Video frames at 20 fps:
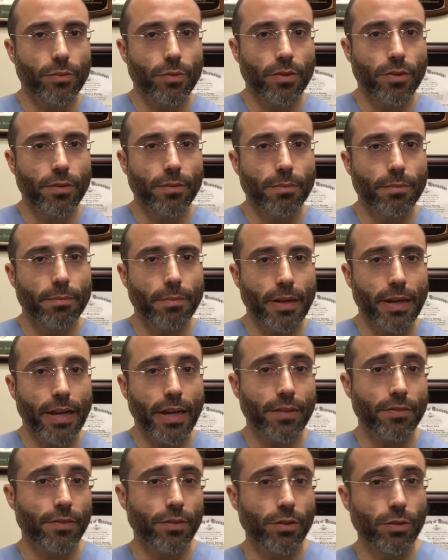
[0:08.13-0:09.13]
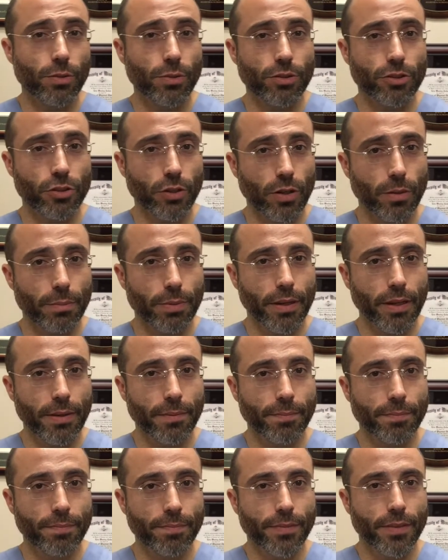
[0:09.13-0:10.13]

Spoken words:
rhythm may have to do with jaw pain?